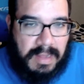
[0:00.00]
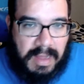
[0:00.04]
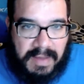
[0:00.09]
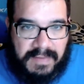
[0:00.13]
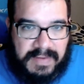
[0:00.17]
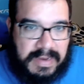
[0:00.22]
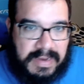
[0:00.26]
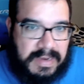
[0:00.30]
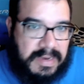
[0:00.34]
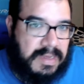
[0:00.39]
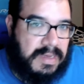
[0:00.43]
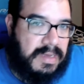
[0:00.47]

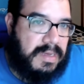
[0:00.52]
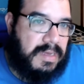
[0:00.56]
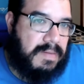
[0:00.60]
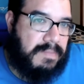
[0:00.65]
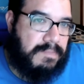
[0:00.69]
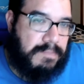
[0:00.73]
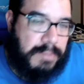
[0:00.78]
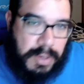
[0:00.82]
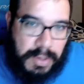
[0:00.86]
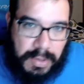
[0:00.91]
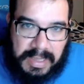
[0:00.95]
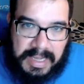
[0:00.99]
it.
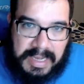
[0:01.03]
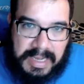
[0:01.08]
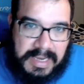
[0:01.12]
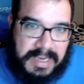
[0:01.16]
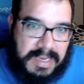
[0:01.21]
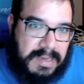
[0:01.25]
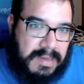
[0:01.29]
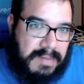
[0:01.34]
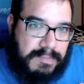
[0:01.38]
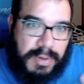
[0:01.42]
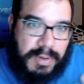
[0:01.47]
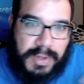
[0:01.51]
Pull it
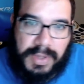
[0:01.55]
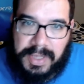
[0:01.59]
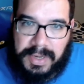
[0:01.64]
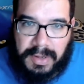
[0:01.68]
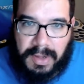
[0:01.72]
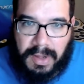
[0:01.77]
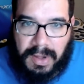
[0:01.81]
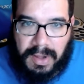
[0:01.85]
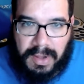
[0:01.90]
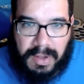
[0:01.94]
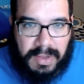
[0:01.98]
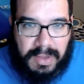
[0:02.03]

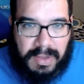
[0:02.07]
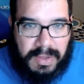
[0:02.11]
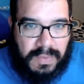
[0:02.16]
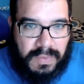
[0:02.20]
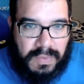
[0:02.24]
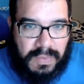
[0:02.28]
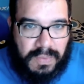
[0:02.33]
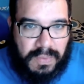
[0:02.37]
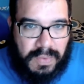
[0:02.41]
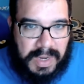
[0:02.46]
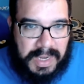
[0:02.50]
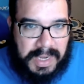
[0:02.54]
all,
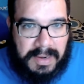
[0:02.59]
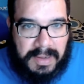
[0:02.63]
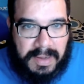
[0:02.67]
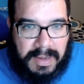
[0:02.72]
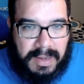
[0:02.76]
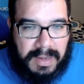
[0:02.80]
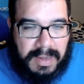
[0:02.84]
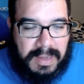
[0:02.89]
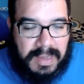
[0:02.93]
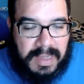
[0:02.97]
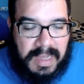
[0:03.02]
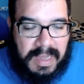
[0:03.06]
read it
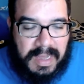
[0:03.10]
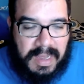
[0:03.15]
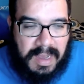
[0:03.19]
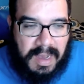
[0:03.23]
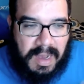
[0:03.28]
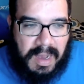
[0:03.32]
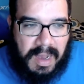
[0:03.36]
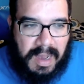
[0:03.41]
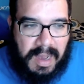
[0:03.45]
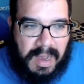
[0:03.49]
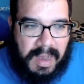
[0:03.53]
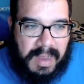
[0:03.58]
all.
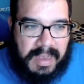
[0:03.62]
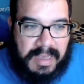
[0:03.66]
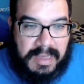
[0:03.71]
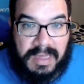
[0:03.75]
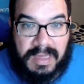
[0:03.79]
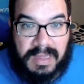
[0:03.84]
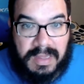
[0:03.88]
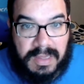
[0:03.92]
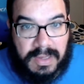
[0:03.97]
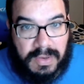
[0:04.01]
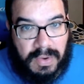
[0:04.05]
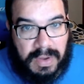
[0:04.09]
It
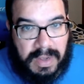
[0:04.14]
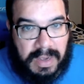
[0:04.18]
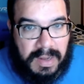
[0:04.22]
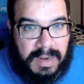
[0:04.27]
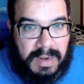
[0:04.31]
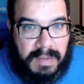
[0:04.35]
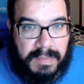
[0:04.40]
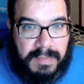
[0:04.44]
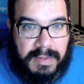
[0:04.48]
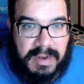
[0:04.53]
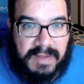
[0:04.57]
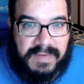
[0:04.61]
is going on a
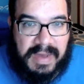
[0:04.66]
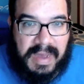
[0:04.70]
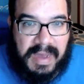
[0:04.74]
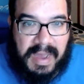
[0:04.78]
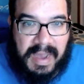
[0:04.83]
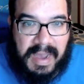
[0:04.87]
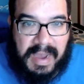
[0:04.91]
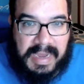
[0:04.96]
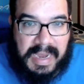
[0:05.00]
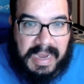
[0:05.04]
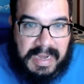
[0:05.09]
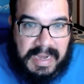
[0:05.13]
bit of a
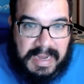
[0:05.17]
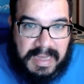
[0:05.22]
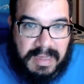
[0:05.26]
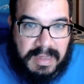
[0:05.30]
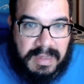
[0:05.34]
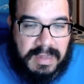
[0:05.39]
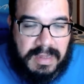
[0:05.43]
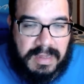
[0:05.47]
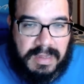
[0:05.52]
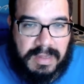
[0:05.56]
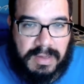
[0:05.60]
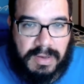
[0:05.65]
hiatus,
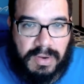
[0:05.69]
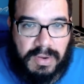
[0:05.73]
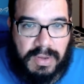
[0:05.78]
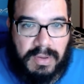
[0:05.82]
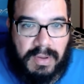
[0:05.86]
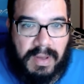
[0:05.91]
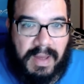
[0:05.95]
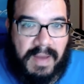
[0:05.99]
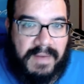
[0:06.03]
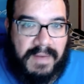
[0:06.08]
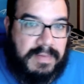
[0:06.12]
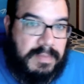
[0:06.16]
so you'll
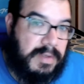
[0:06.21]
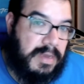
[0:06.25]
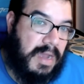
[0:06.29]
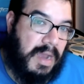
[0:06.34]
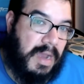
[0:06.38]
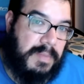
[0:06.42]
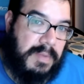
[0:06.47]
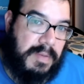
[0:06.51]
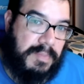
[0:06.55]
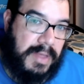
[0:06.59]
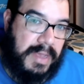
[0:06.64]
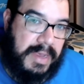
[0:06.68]
have some time
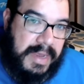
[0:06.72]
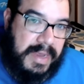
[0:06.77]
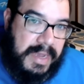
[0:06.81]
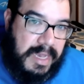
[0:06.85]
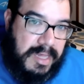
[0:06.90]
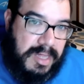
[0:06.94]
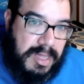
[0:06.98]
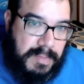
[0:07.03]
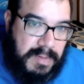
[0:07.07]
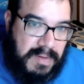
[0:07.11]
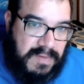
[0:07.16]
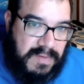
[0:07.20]
to play catch
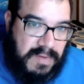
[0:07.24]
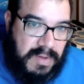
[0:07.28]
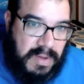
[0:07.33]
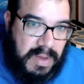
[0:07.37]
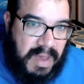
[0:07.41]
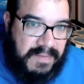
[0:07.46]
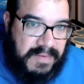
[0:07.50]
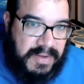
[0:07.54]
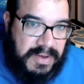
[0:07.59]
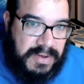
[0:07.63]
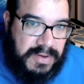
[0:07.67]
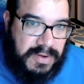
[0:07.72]
up if you
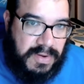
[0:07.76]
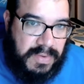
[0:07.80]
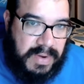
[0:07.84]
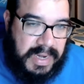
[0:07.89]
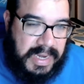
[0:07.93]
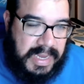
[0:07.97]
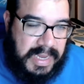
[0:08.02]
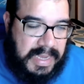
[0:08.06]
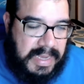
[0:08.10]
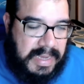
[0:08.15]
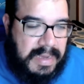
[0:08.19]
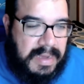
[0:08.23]
haven't
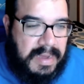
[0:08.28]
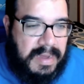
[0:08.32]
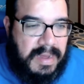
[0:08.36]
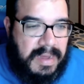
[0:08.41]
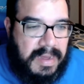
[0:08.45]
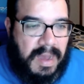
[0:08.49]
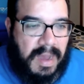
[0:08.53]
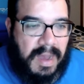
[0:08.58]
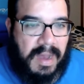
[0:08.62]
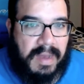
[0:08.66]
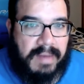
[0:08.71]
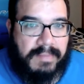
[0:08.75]
already.
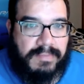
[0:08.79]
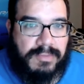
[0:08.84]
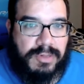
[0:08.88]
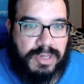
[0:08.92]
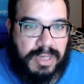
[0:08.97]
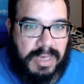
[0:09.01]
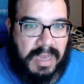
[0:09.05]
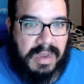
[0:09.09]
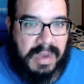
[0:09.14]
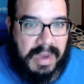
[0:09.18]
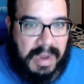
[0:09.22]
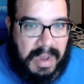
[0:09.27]

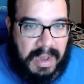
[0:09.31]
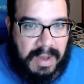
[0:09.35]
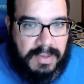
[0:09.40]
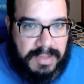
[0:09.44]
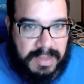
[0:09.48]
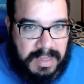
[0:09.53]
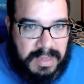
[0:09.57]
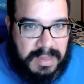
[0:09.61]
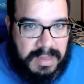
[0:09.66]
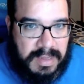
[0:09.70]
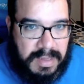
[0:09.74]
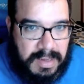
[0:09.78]
Check out
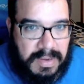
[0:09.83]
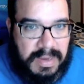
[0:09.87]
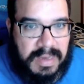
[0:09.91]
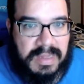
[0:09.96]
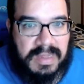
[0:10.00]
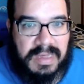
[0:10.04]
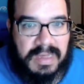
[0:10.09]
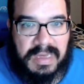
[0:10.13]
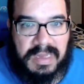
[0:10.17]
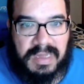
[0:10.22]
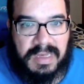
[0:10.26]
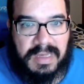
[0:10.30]
this series.
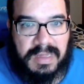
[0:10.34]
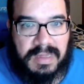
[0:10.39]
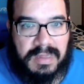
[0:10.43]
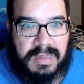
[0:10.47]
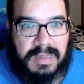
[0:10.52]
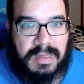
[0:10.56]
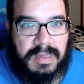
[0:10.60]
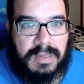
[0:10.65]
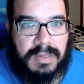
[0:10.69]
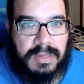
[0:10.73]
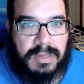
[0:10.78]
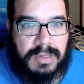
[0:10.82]
It is
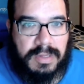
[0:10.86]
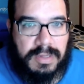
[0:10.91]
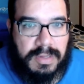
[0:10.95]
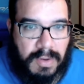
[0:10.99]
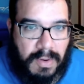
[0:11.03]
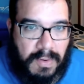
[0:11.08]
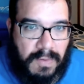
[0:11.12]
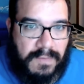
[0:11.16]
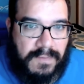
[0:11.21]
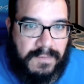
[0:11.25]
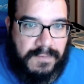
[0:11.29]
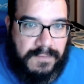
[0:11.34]

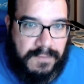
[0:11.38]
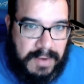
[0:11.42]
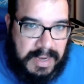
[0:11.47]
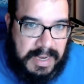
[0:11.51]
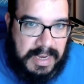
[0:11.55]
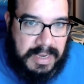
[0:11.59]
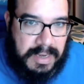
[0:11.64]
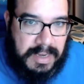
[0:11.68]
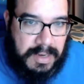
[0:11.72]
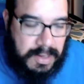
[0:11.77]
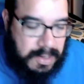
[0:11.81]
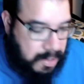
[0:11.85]
so
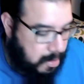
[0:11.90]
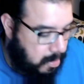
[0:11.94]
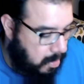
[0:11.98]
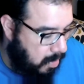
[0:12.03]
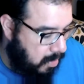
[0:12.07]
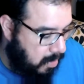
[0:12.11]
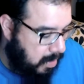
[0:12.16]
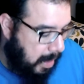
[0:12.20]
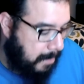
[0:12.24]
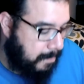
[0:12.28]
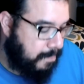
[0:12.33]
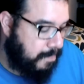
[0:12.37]
freaking good.
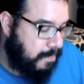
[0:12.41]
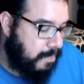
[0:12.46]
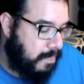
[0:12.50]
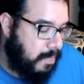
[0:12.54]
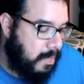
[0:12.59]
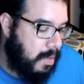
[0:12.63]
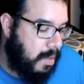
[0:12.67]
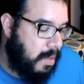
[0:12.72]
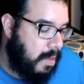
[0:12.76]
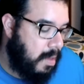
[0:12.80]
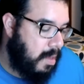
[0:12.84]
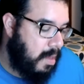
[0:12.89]
Okay.
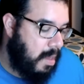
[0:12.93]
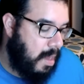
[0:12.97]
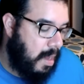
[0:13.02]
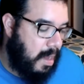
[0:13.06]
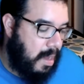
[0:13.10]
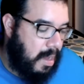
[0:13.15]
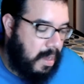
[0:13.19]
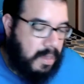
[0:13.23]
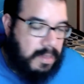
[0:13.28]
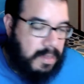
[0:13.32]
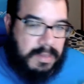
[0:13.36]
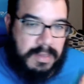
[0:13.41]

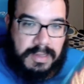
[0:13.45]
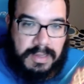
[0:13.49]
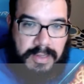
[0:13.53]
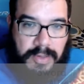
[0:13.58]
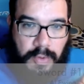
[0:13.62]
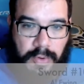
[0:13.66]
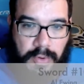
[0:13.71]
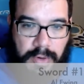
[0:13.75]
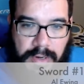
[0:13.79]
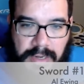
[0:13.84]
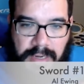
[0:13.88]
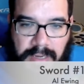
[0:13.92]

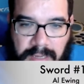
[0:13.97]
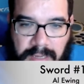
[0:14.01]
S.W.O.R.D,